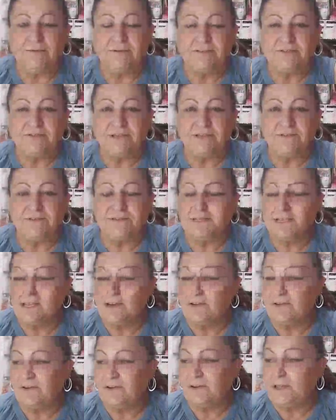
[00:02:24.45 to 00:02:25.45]
was trying to
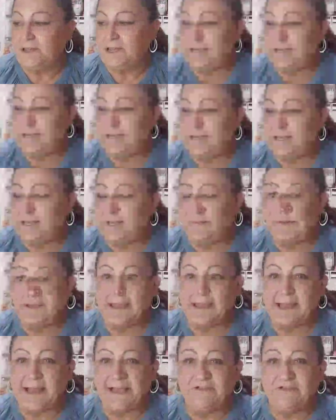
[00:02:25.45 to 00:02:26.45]
send her my
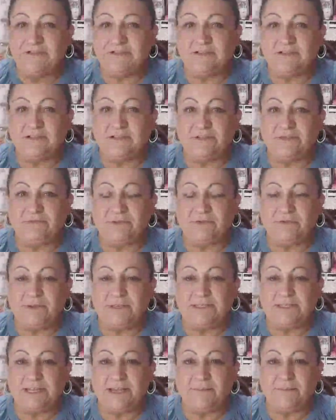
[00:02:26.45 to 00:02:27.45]
address because she
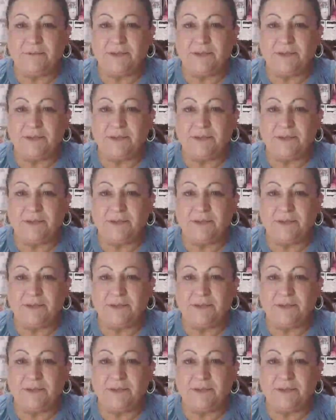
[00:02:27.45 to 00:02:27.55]
requested it,